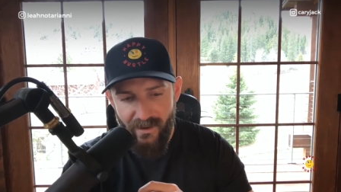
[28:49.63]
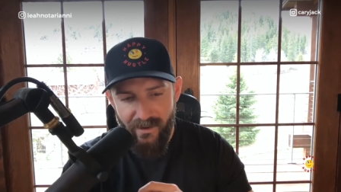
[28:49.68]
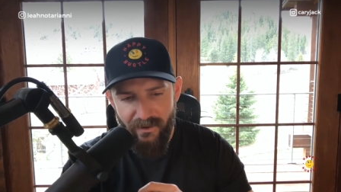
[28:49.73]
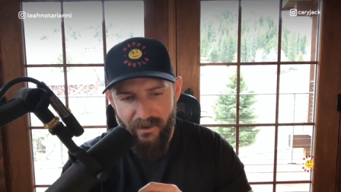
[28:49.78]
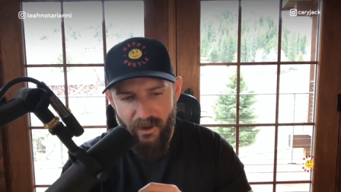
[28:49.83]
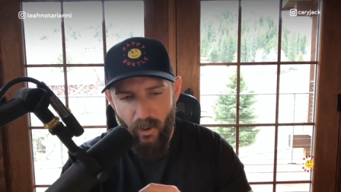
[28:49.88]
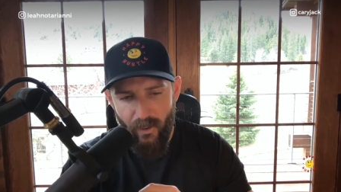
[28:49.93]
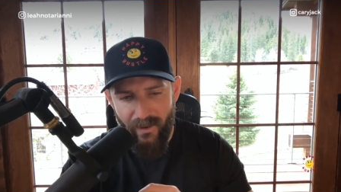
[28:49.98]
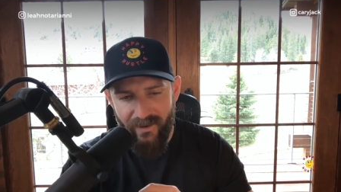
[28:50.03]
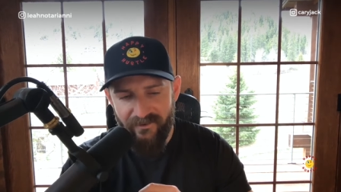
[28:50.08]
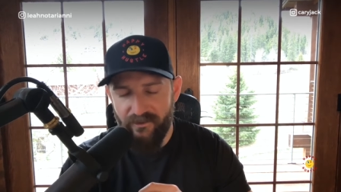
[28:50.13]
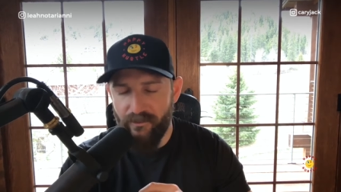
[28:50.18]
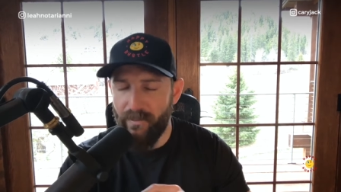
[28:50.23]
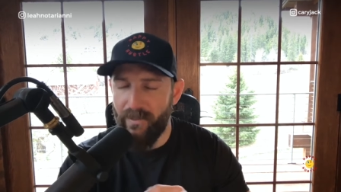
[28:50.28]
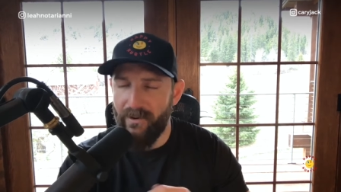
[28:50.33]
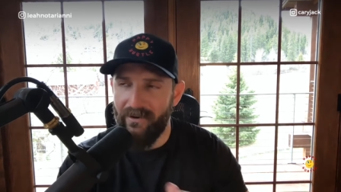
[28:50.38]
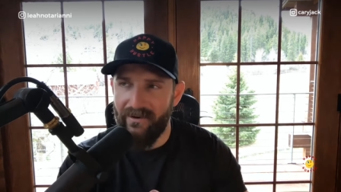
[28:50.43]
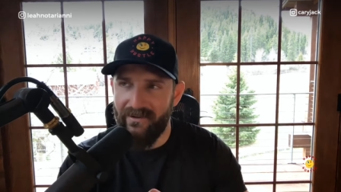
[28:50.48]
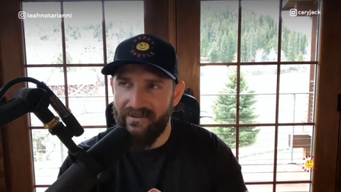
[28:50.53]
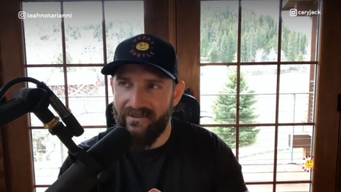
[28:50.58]
you know
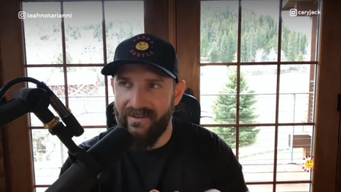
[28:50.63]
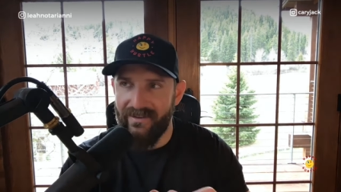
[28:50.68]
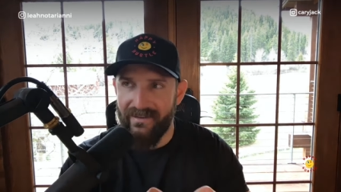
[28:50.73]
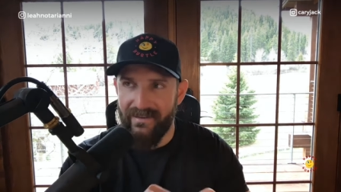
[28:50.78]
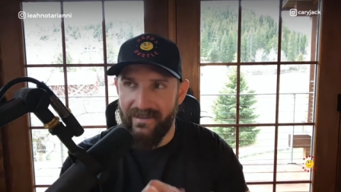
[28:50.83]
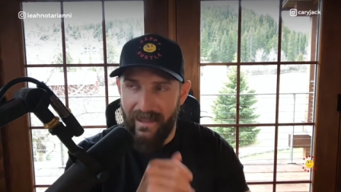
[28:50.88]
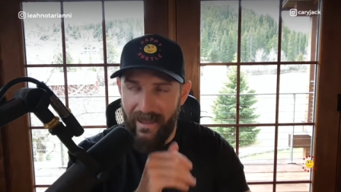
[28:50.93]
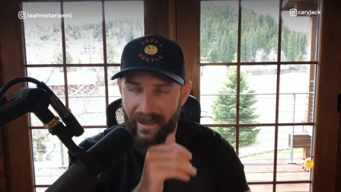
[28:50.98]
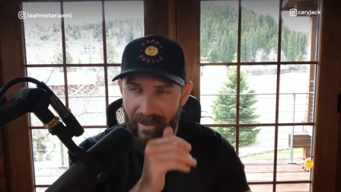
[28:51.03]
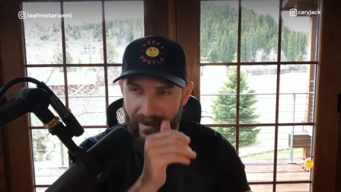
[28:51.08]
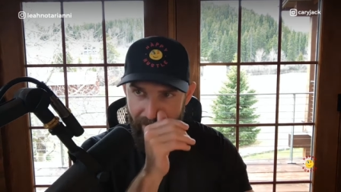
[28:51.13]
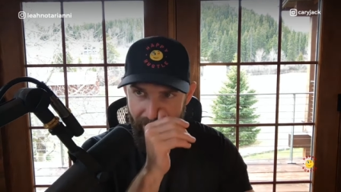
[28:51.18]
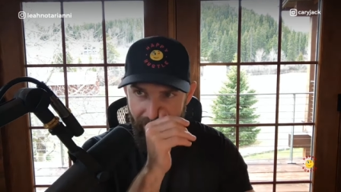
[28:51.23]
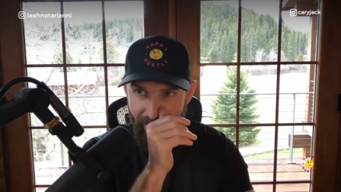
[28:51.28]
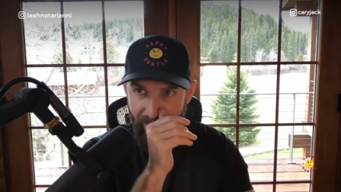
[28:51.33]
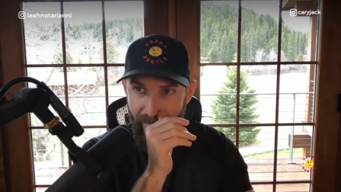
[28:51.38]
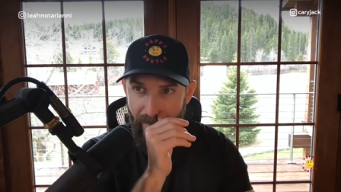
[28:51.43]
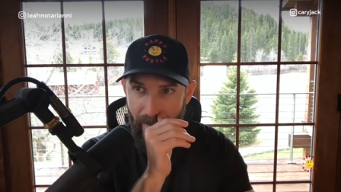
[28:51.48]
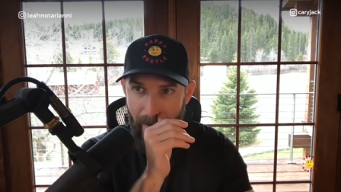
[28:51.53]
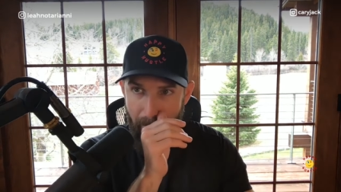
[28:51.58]
experiencing
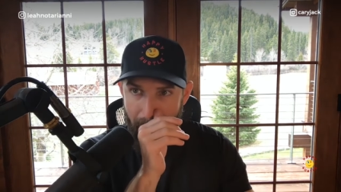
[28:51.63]
life